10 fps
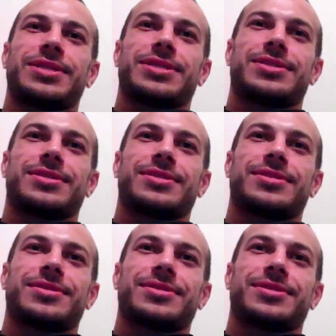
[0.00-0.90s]
these
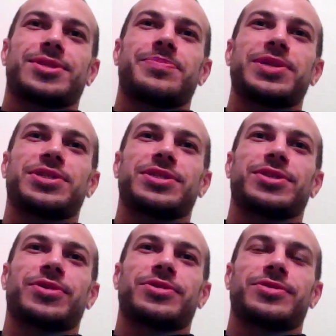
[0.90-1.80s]

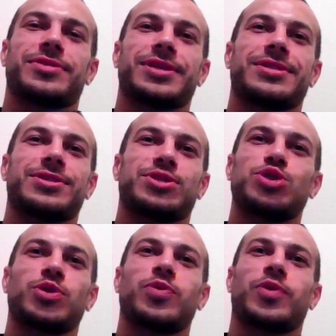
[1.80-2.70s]
submissions on you that
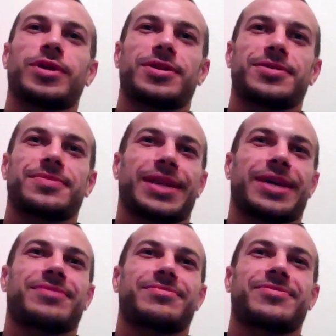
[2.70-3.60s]
shouldn't work. Mm-hmm.
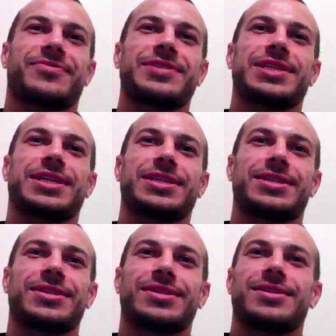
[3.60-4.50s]
Like,
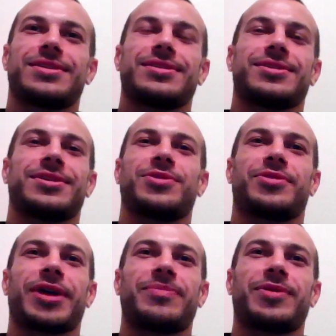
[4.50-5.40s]
physically,
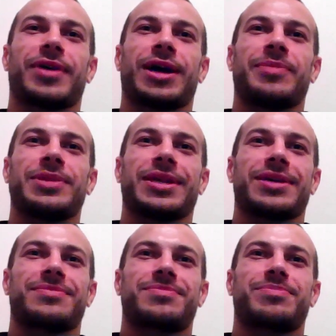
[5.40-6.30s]
he'll grab your arm and
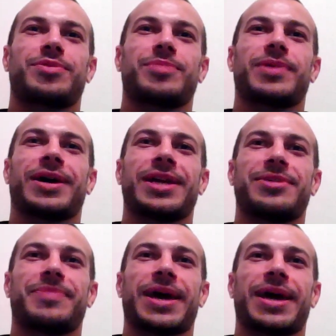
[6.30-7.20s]
like put it
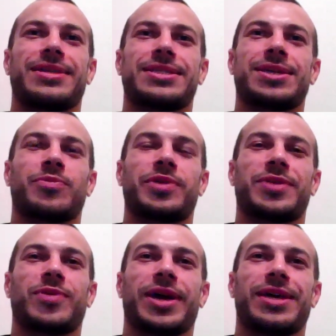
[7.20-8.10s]
behind your back in some
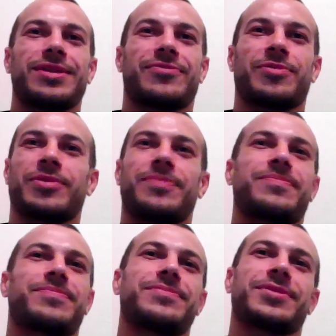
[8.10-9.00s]
weird way from
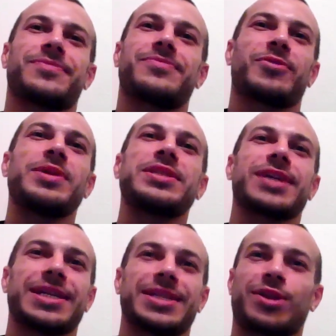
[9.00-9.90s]

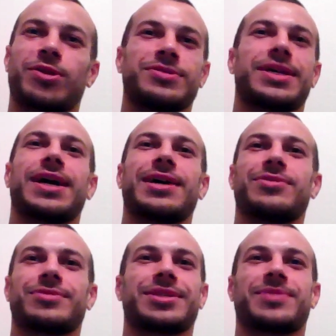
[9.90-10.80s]
inside your closed
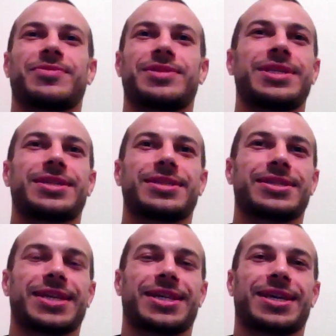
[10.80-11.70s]
guard or something
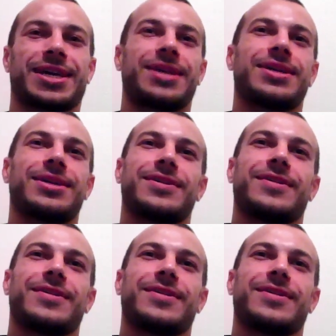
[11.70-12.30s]
ridiculous like that.